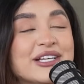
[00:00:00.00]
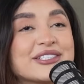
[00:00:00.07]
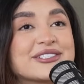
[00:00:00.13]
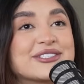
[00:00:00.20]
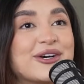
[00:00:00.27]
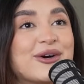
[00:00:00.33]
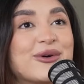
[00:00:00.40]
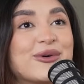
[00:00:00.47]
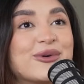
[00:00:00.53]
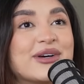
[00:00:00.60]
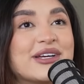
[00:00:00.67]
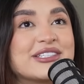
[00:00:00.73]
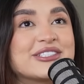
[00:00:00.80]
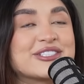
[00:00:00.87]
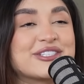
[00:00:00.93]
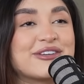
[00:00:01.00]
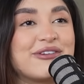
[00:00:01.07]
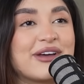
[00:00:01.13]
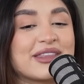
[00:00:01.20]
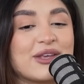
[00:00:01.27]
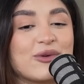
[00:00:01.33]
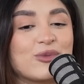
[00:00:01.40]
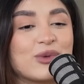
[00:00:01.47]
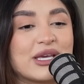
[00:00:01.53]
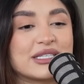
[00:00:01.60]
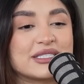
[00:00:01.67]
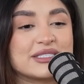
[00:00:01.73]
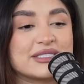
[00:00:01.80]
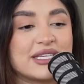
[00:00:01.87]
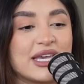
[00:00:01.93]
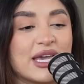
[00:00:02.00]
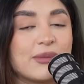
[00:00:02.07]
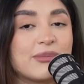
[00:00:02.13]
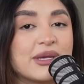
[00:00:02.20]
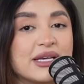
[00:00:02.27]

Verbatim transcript: So just the fact that we get to see him,